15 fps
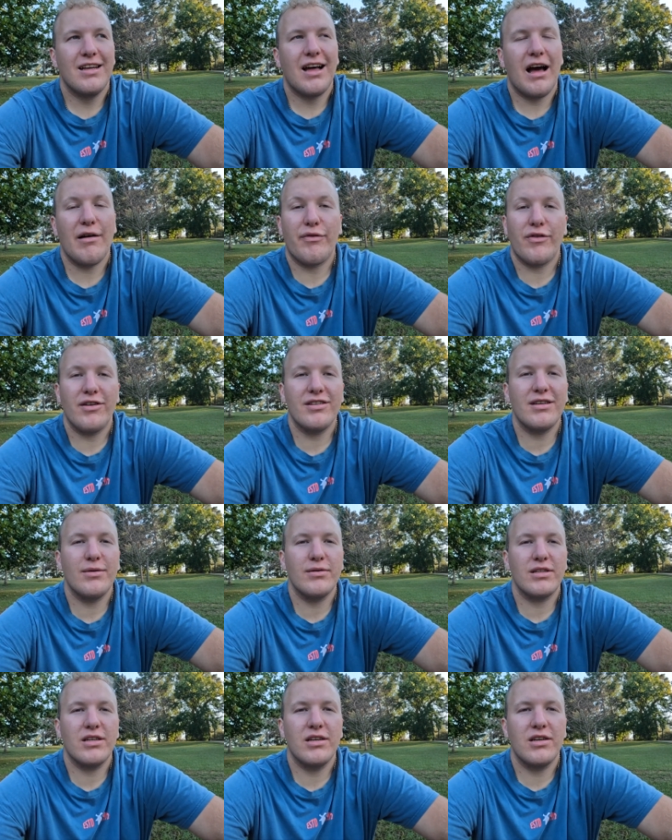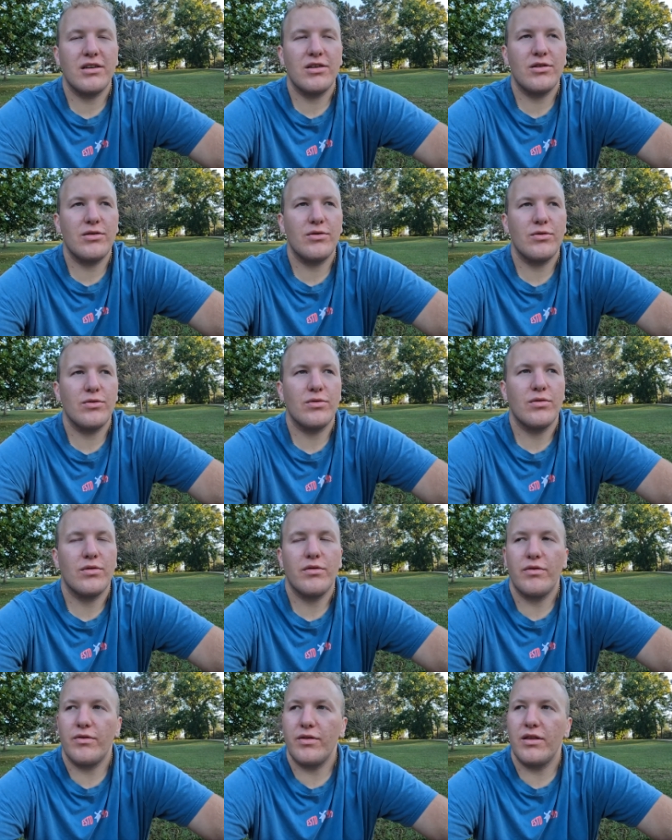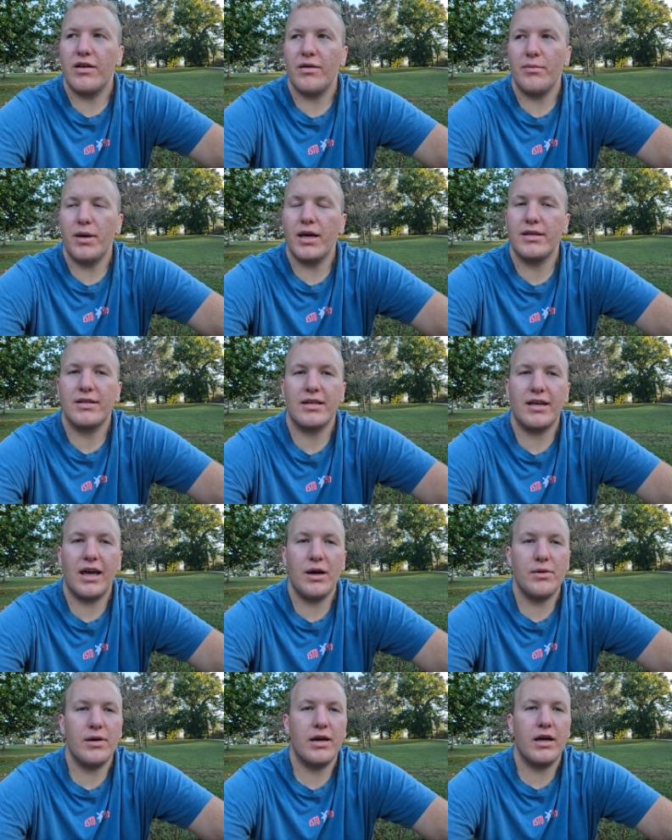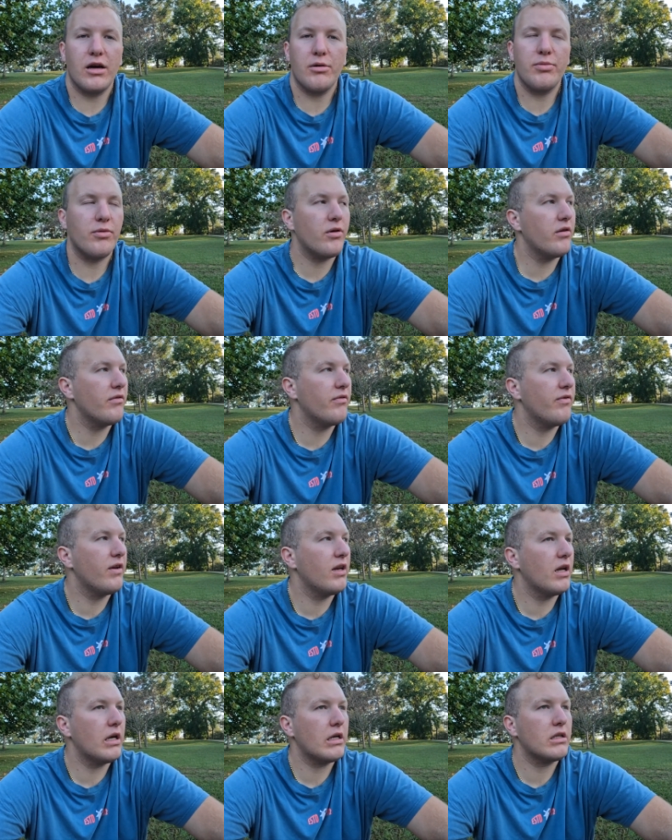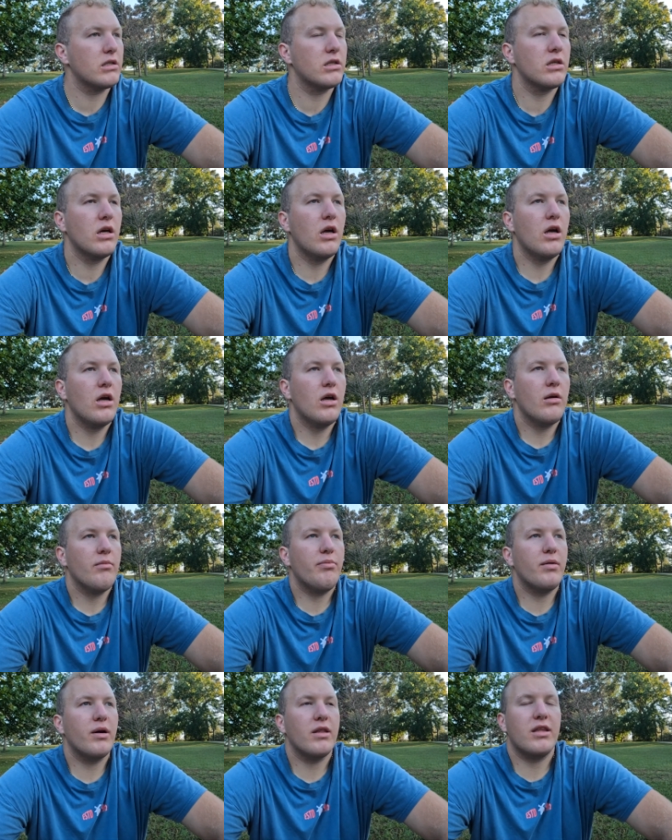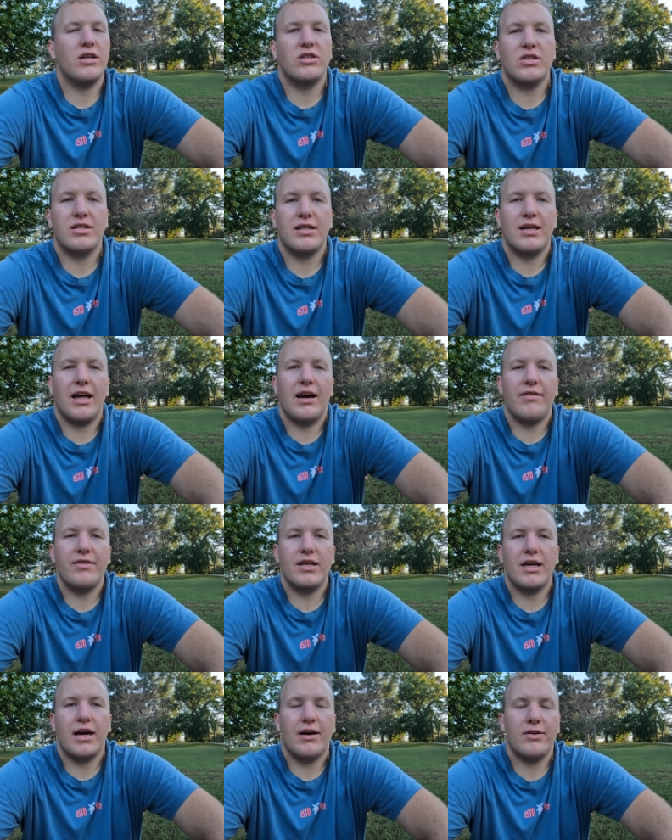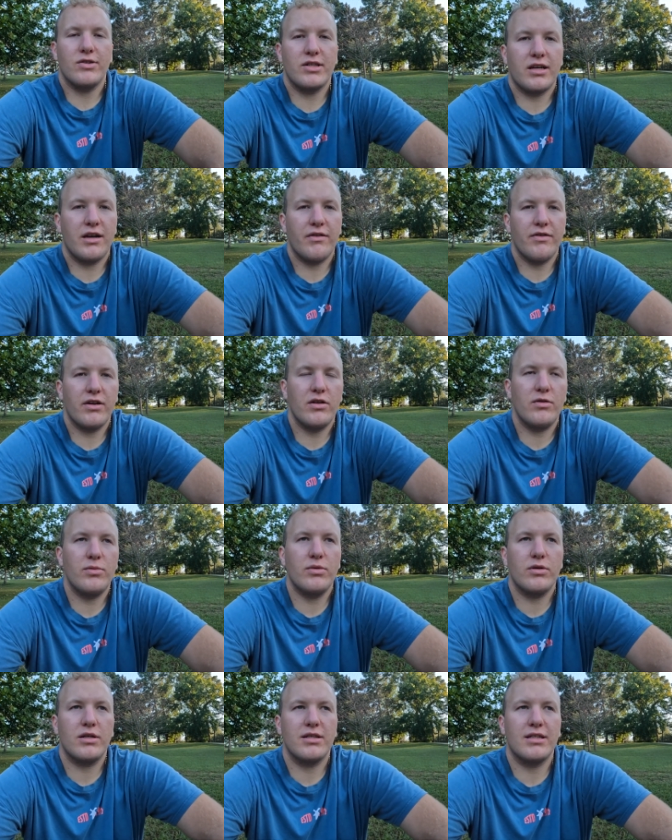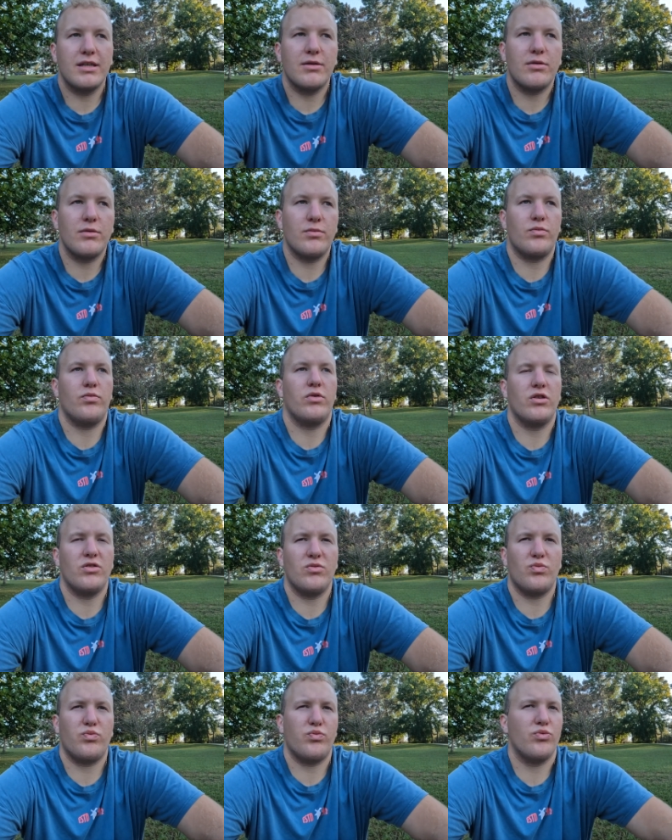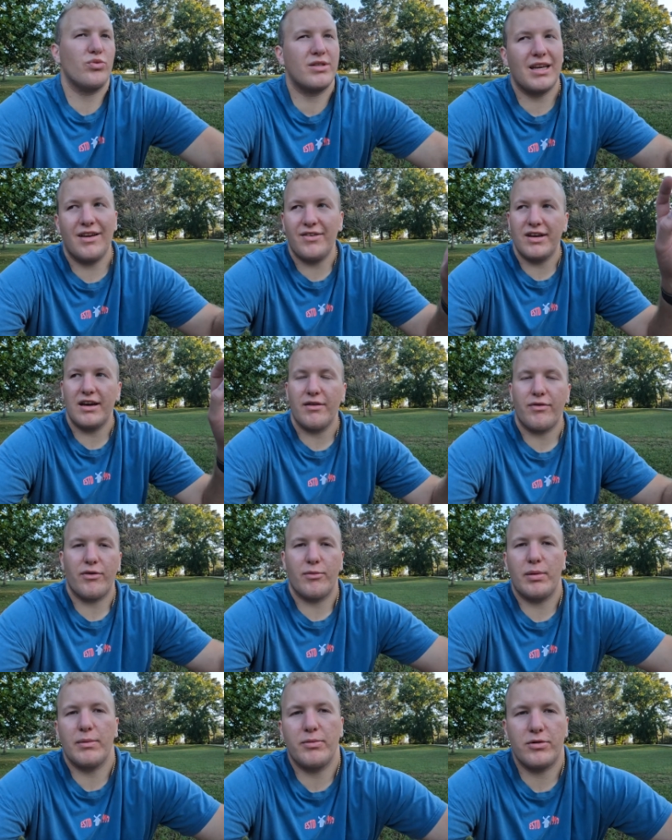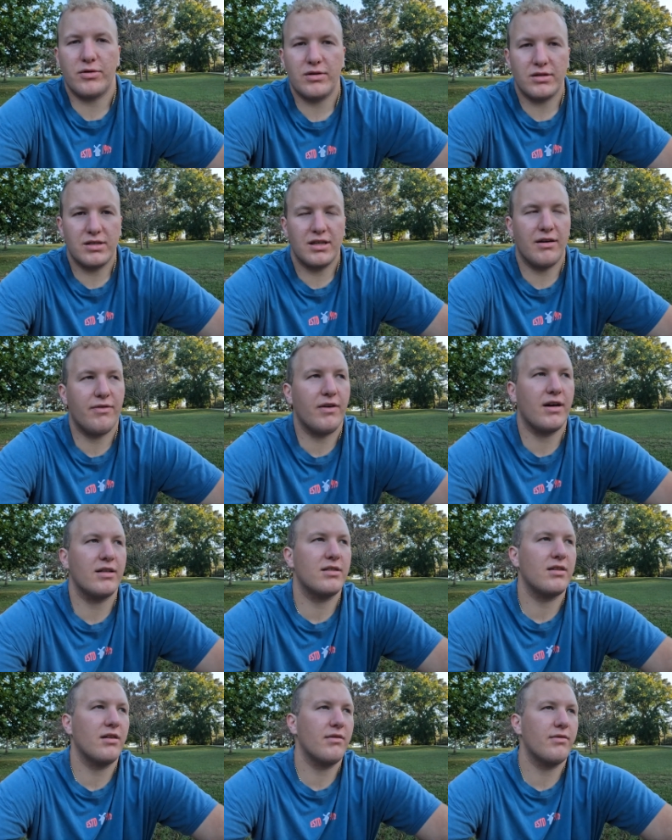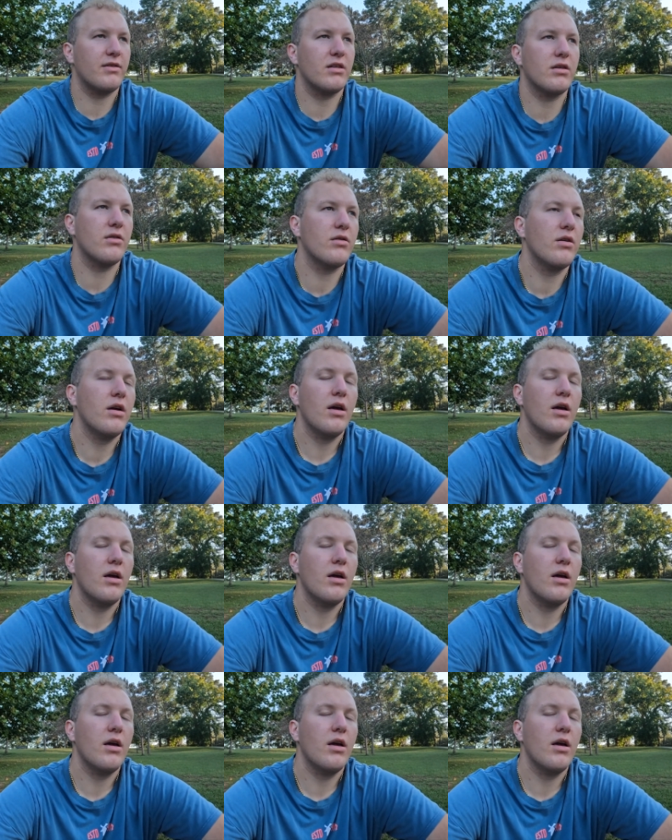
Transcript: at first I was going to do the Mesa Gateway Airport in Phoenix, but they just didn't have any housing available because they were they're saving it for people doing C F I stuff. So